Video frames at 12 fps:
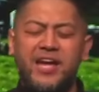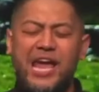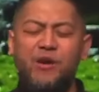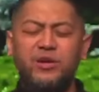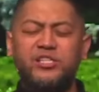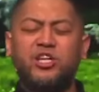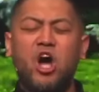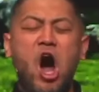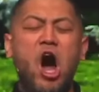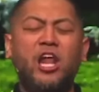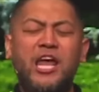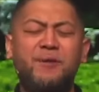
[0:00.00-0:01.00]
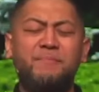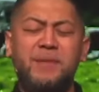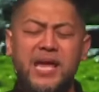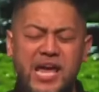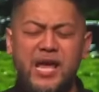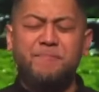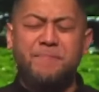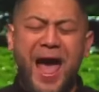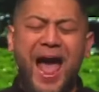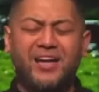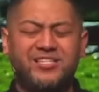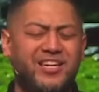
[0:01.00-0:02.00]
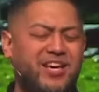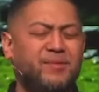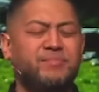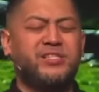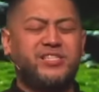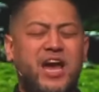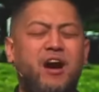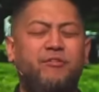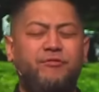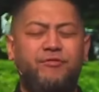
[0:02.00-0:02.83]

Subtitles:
He was calling me back to himself.